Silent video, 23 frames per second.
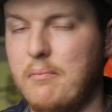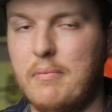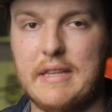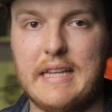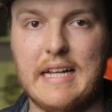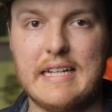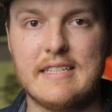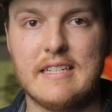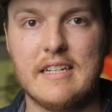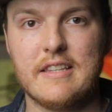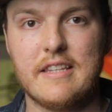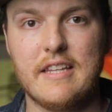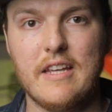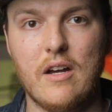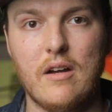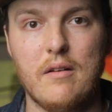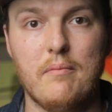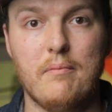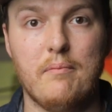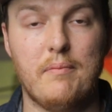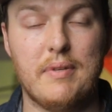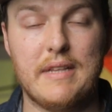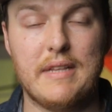But that's not
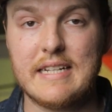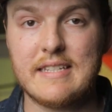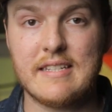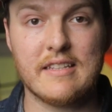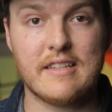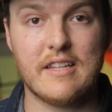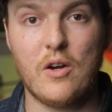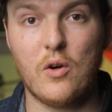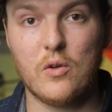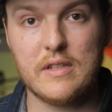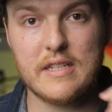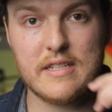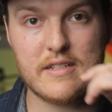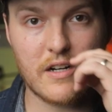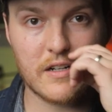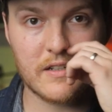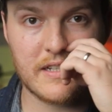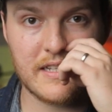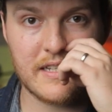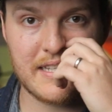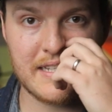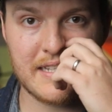the only darkness